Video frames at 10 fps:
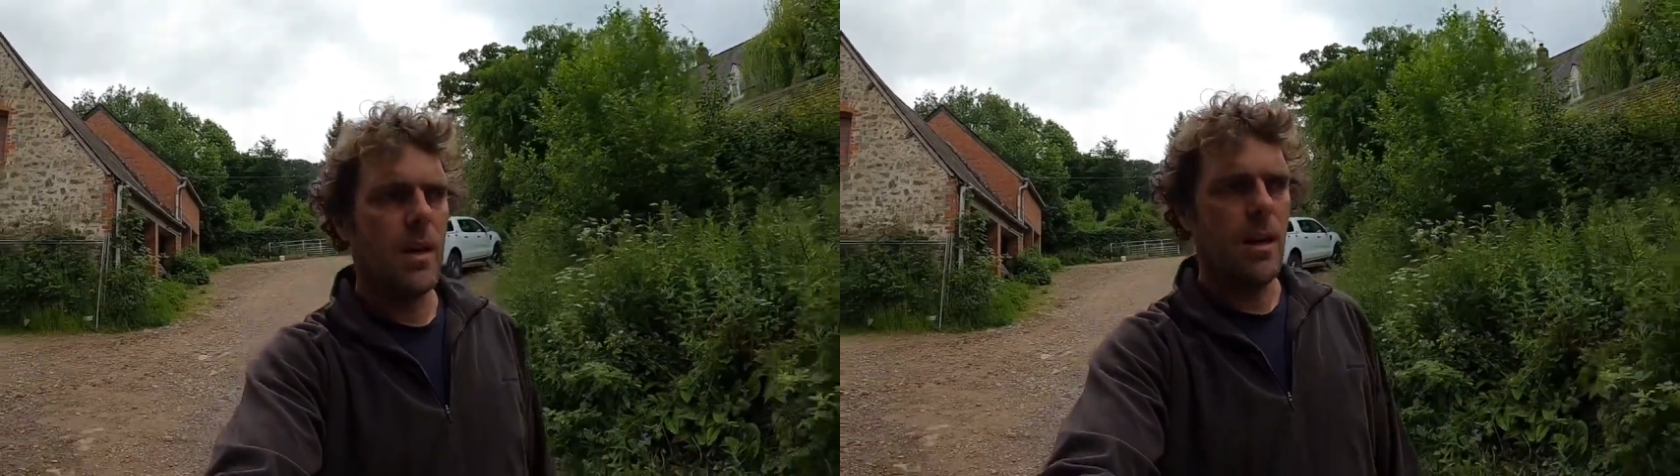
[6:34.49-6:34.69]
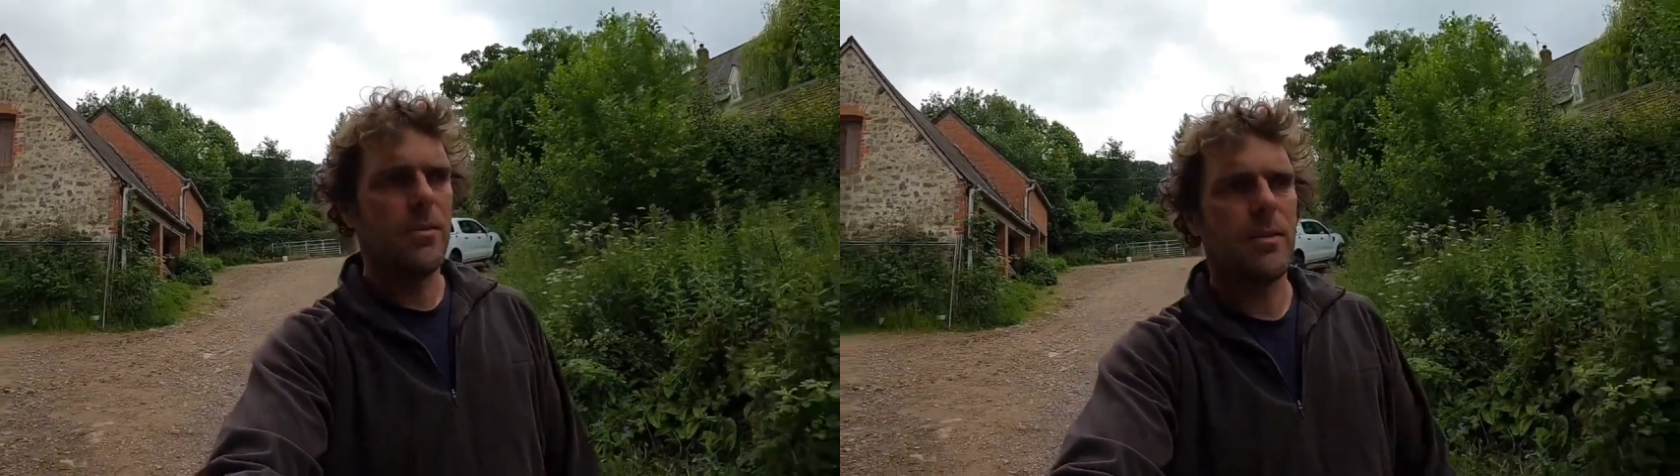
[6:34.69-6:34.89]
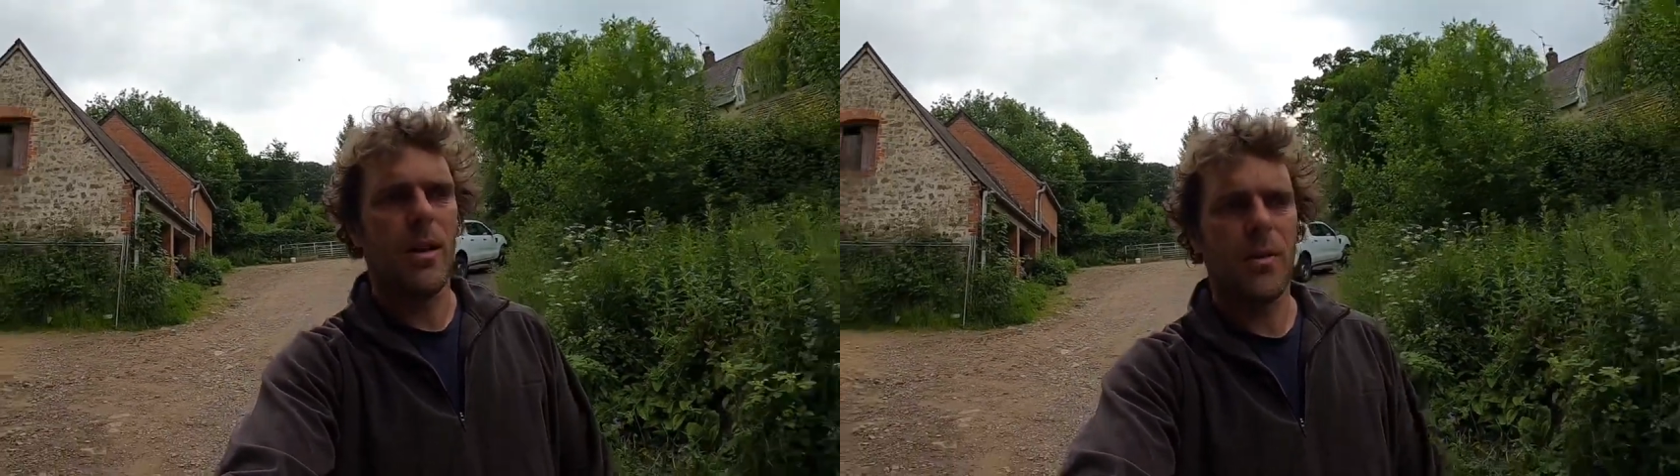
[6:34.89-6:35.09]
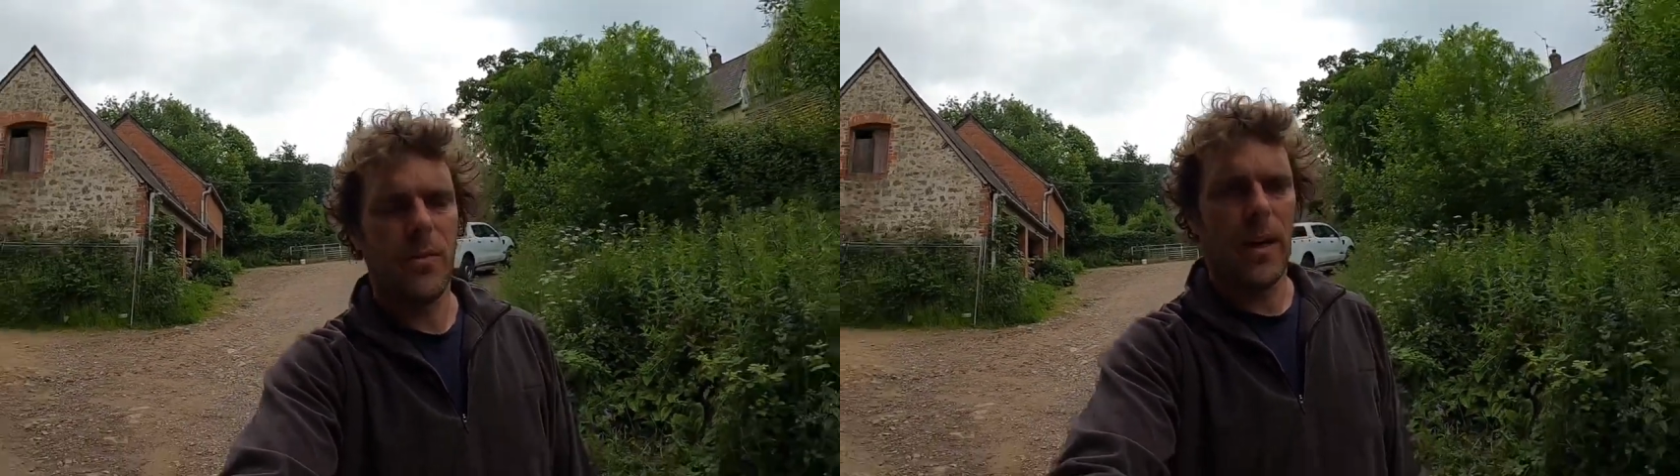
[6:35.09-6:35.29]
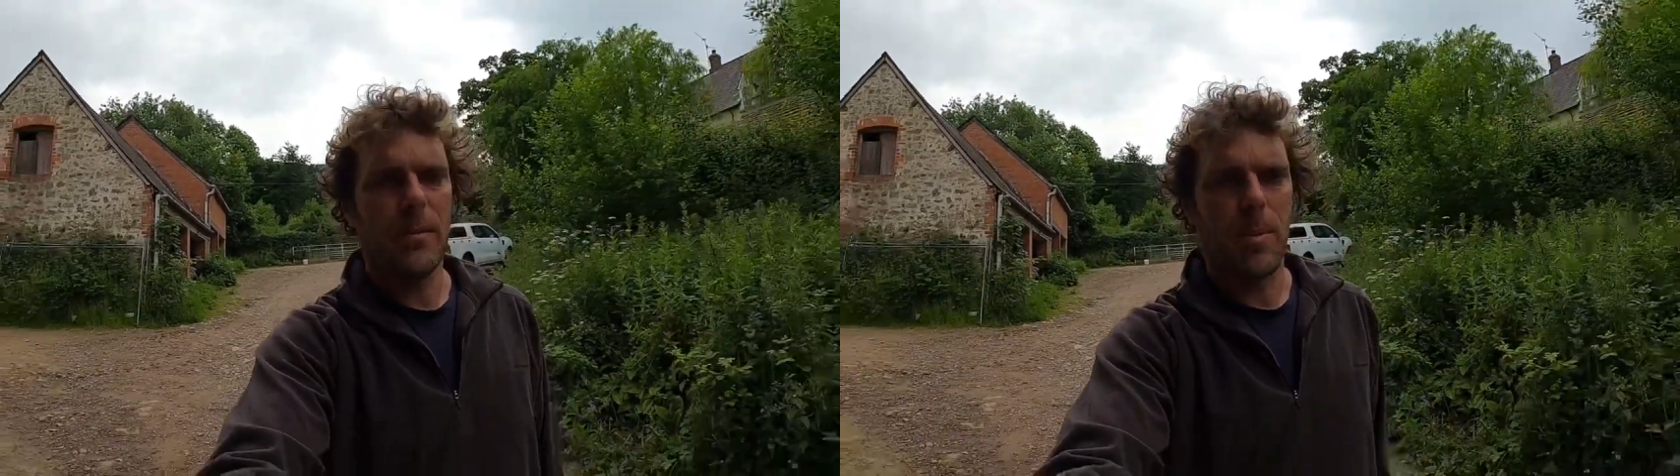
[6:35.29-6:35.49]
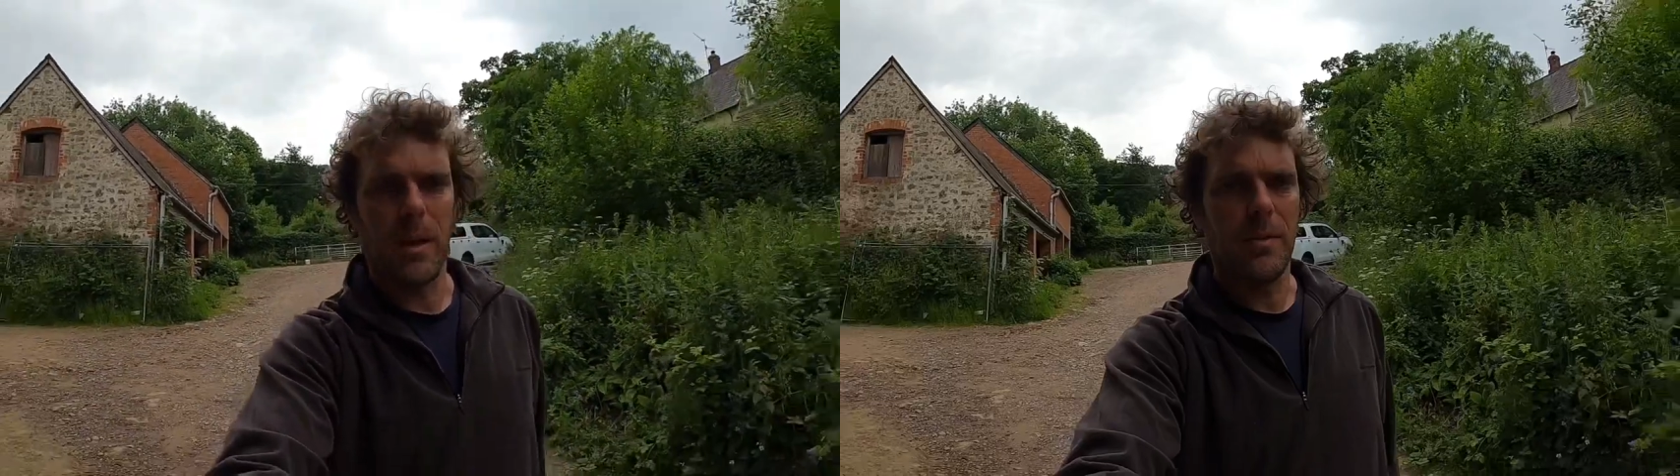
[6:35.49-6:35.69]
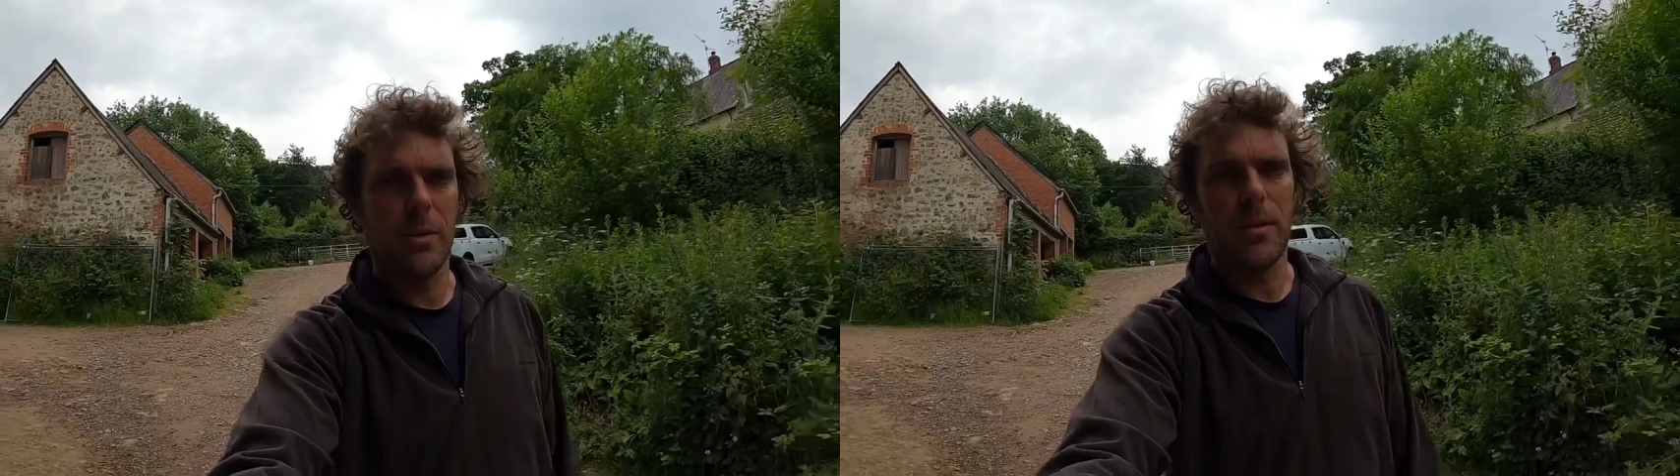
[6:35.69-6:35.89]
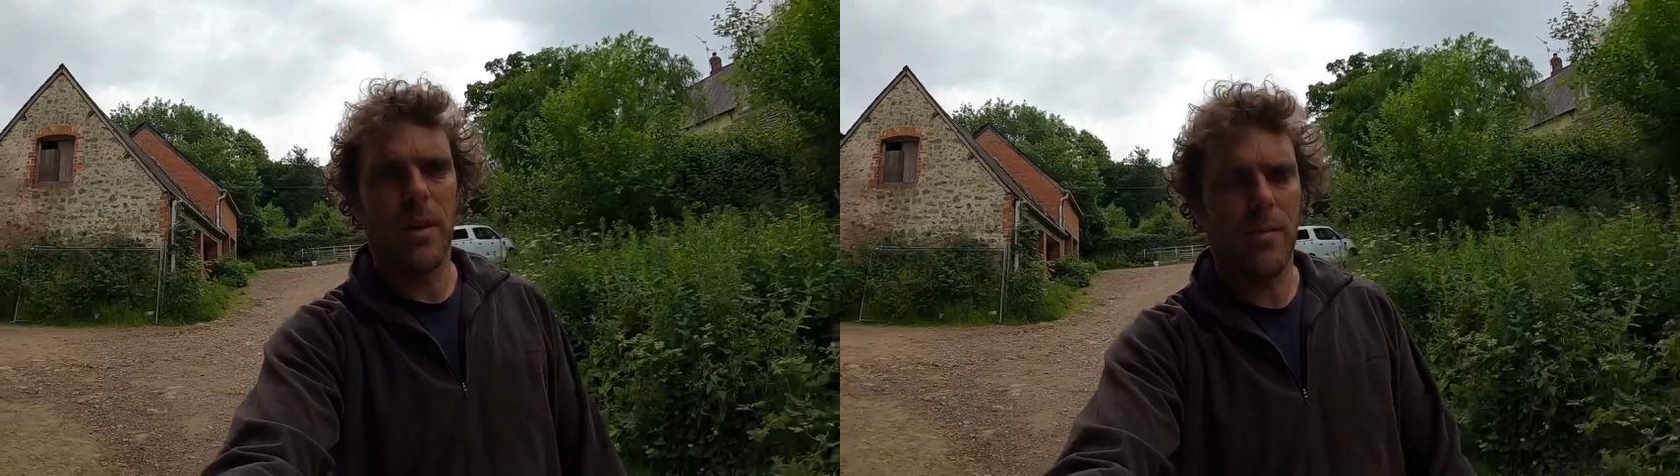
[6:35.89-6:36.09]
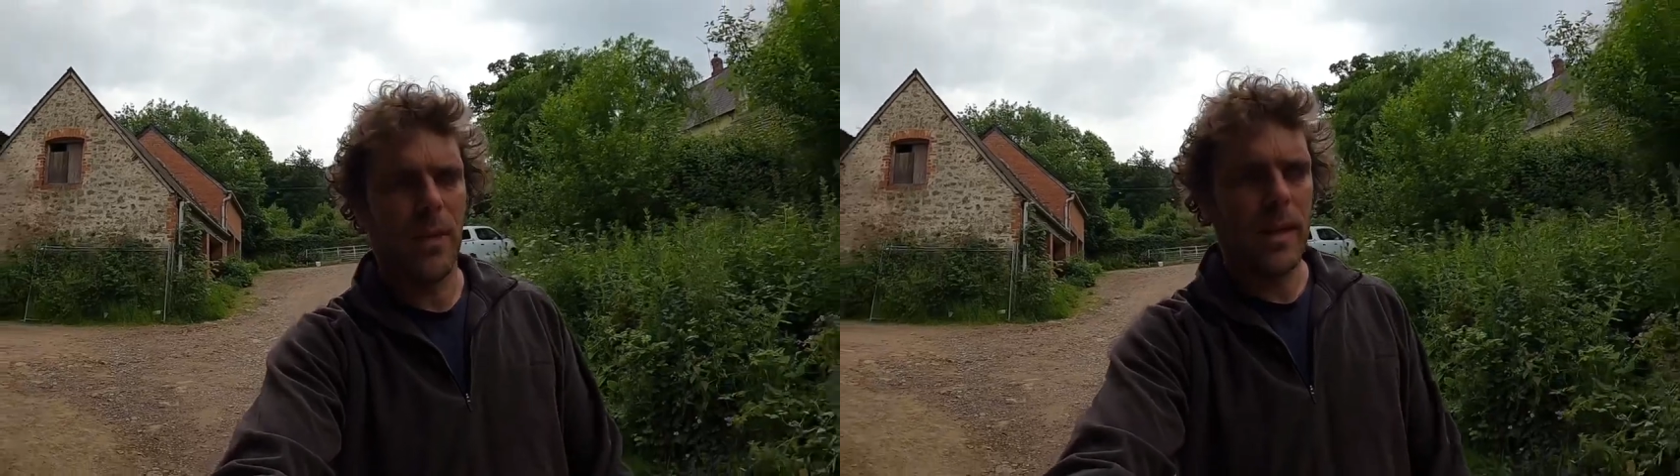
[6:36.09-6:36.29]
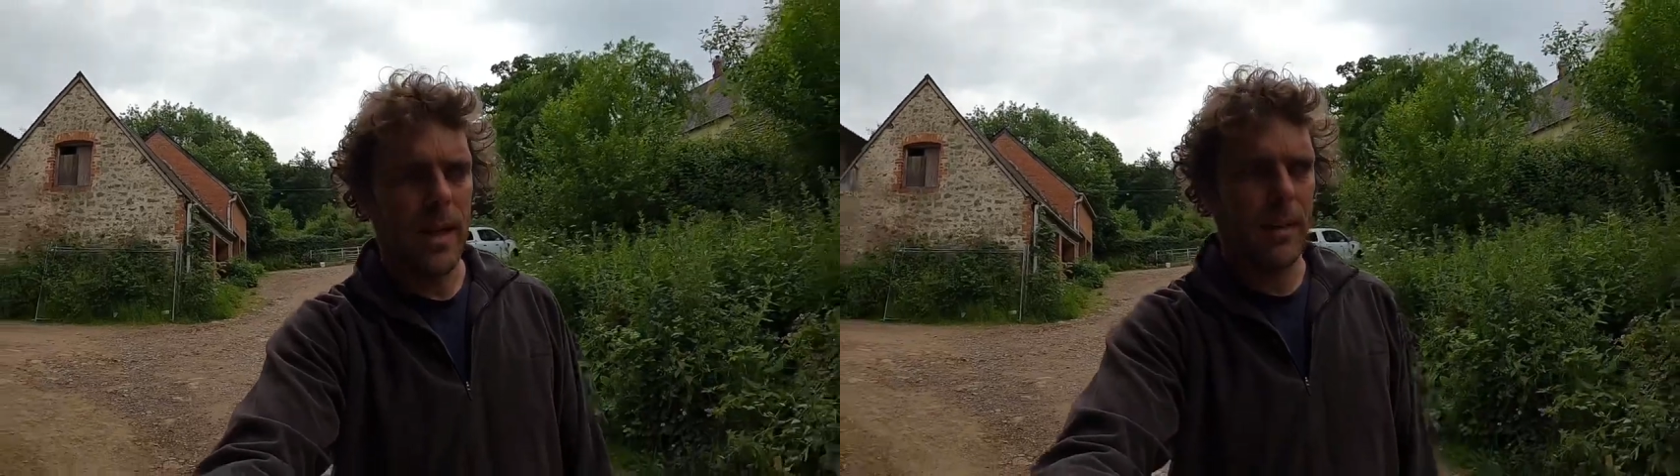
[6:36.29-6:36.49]
of grass-fed beef or
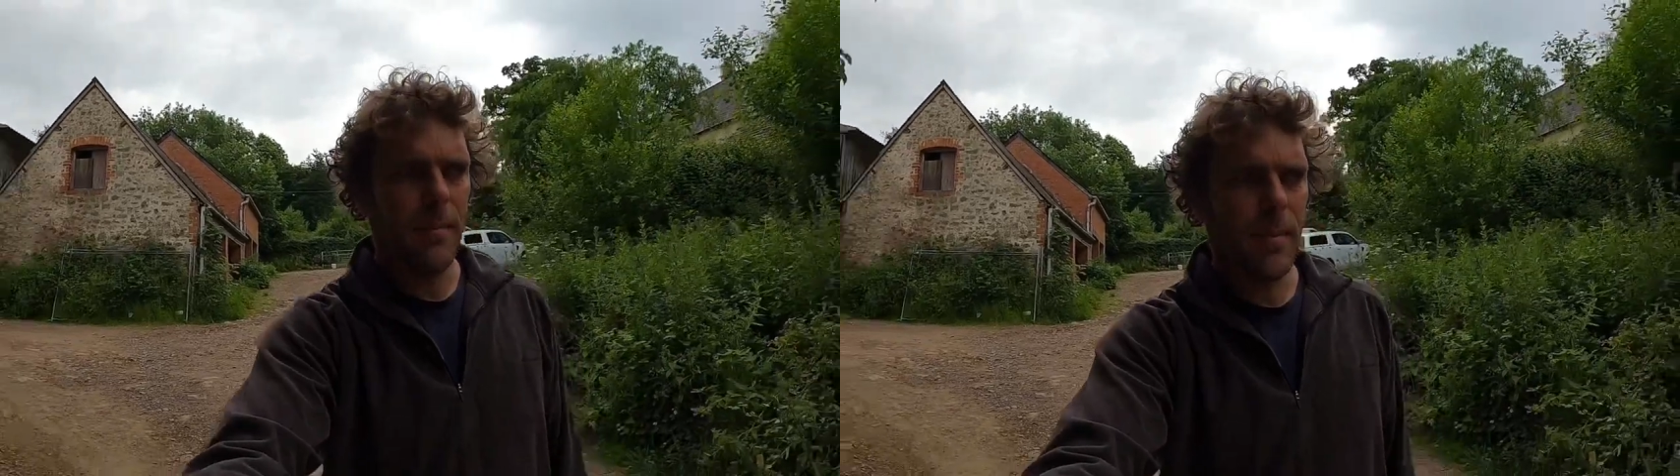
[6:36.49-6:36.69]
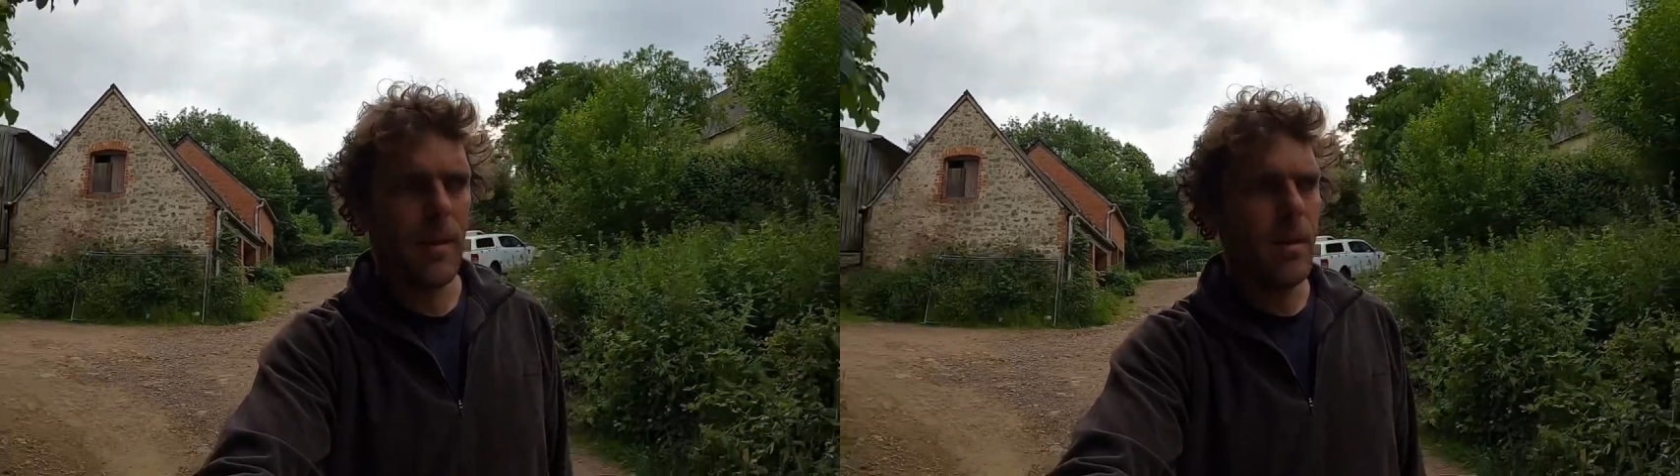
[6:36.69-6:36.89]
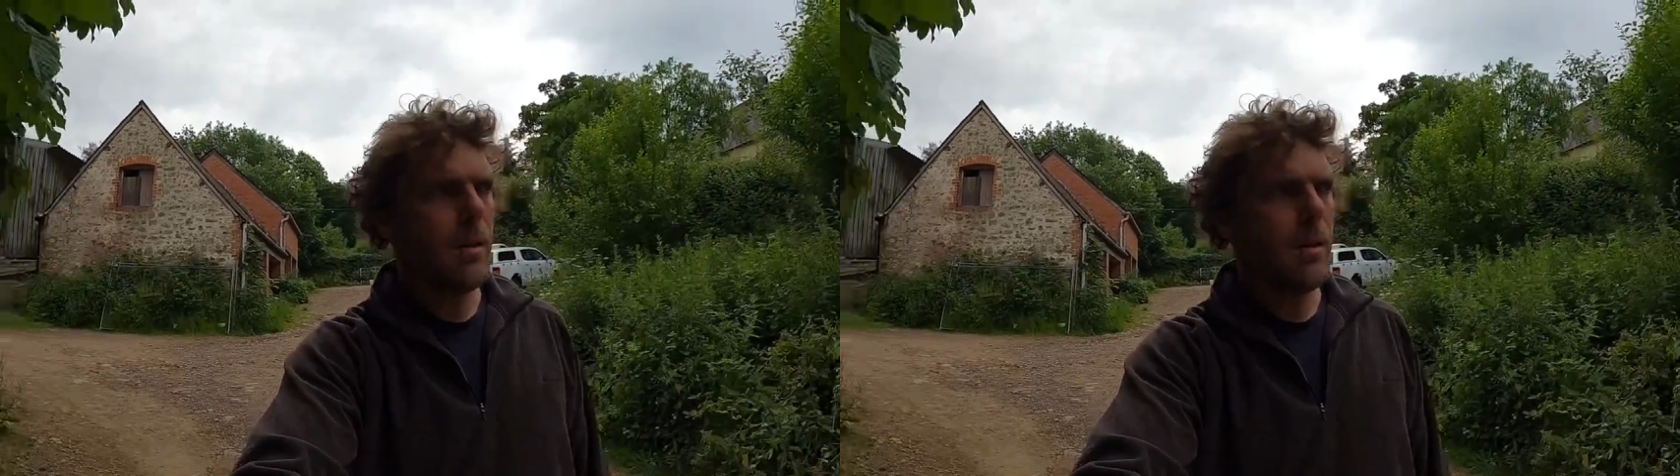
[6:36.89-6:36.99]
grass-fed lamb.